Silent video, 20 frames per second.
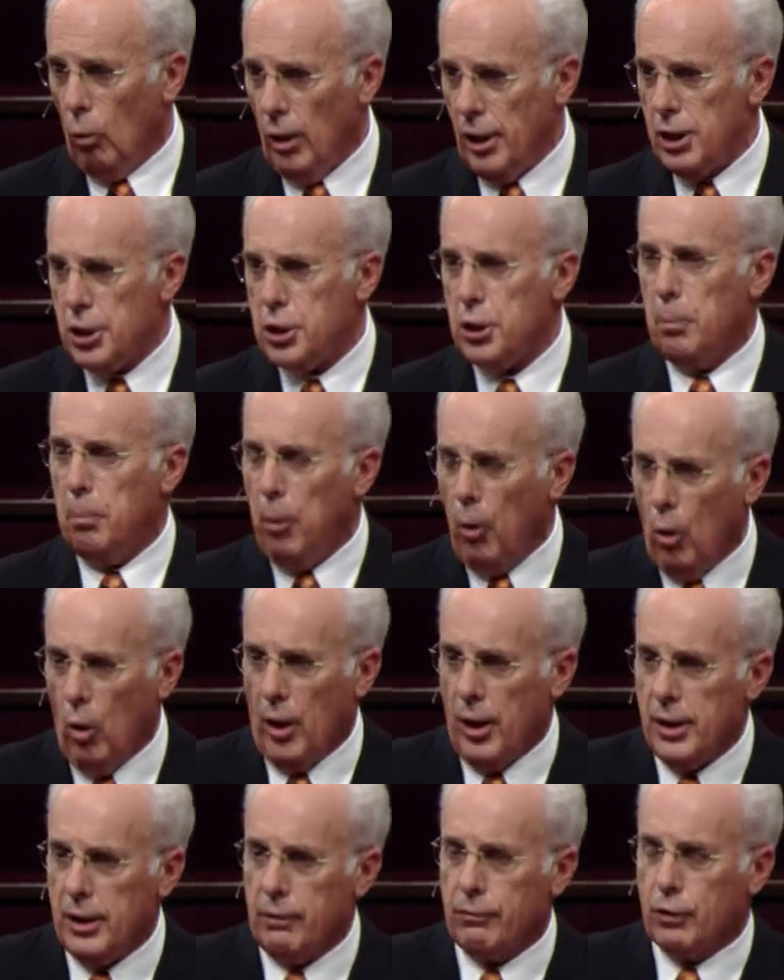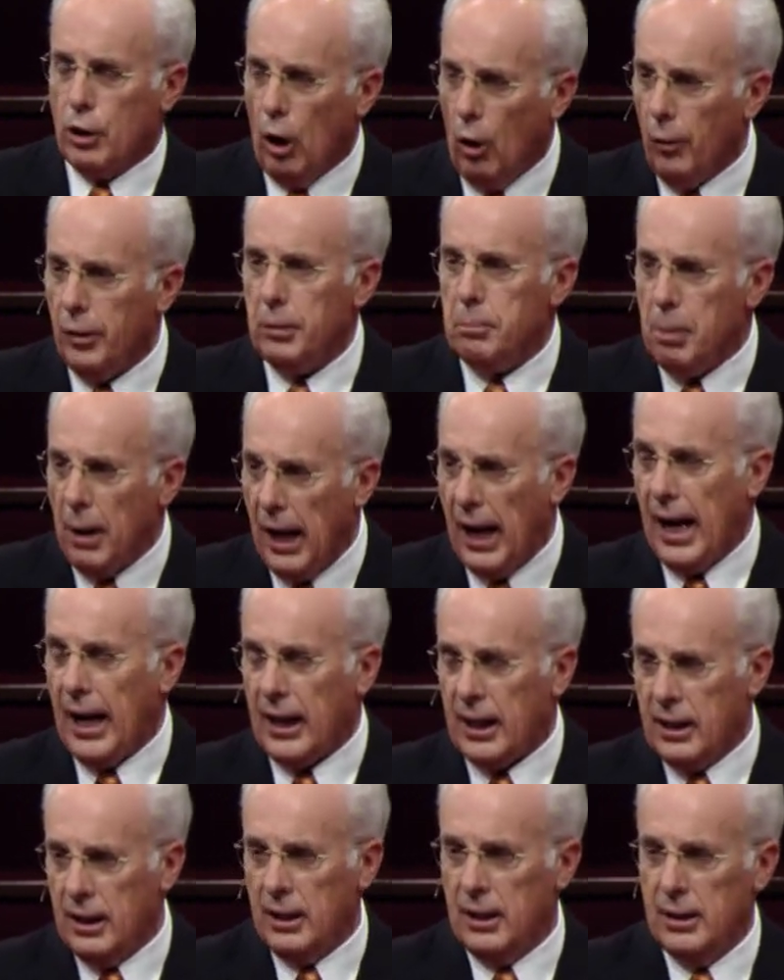What is the point of going
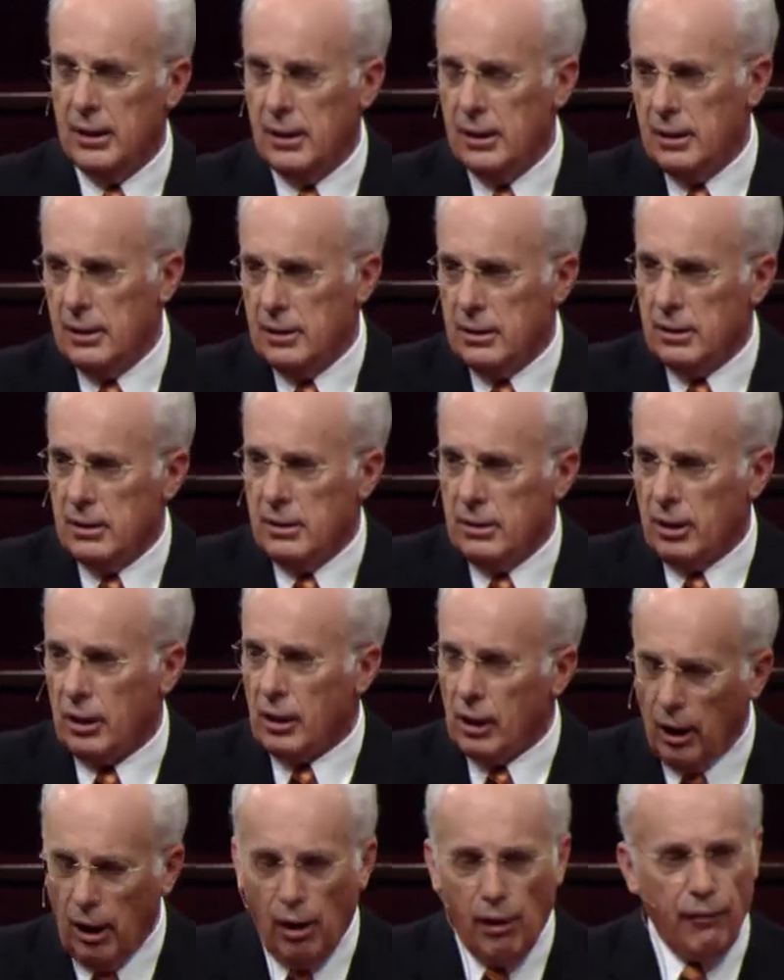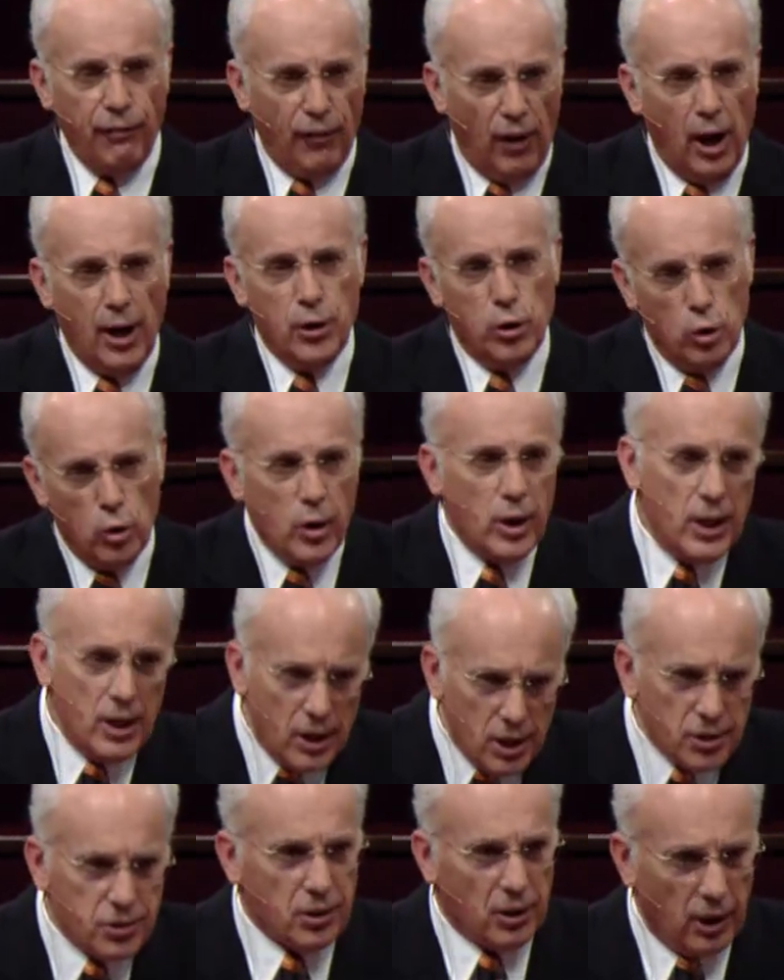back to clarify who
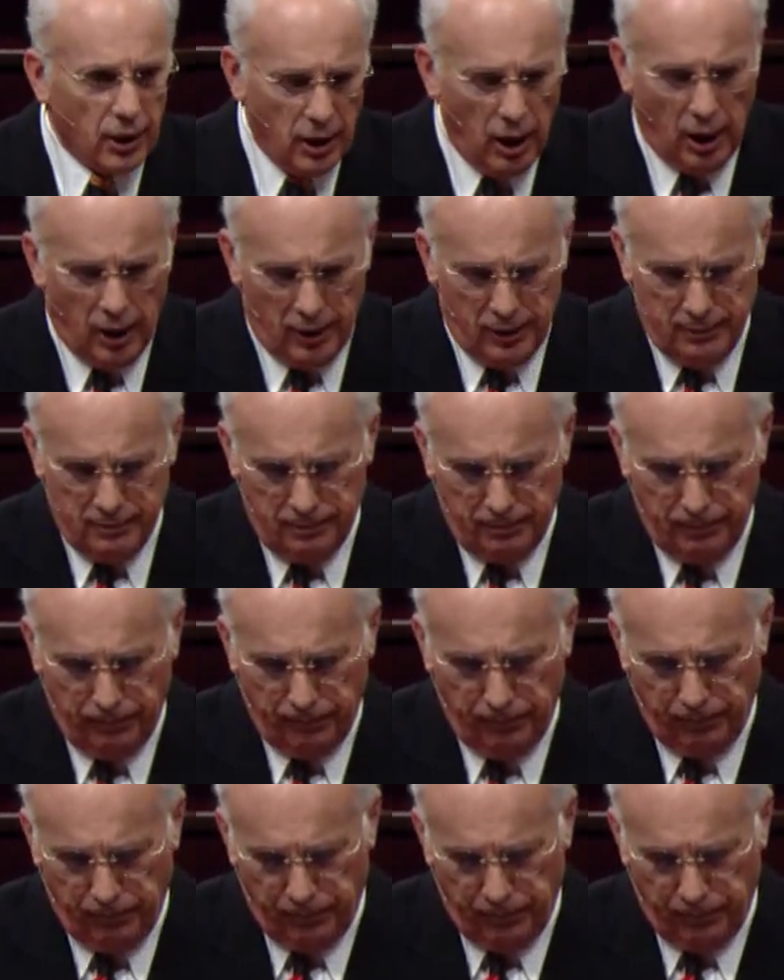he is again.